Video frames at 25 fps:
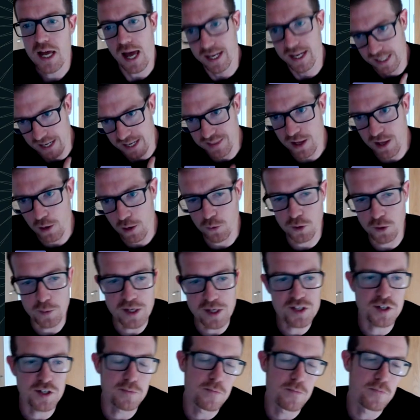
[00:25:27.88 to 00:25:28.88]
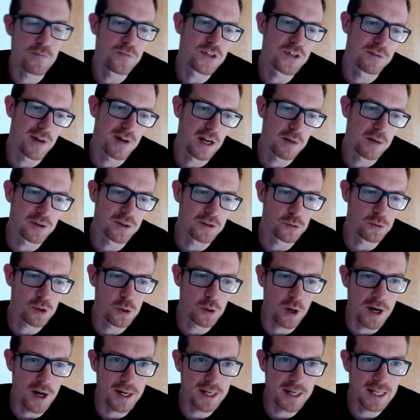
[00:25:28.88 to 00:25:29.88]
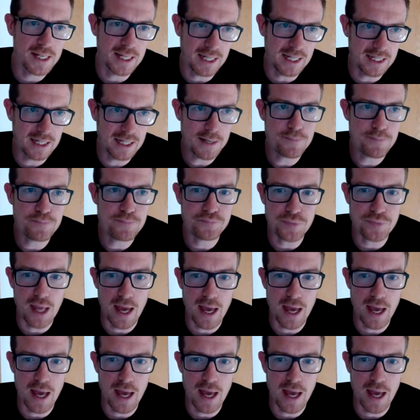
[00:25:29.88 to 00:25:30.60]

Again, there will be some development required here,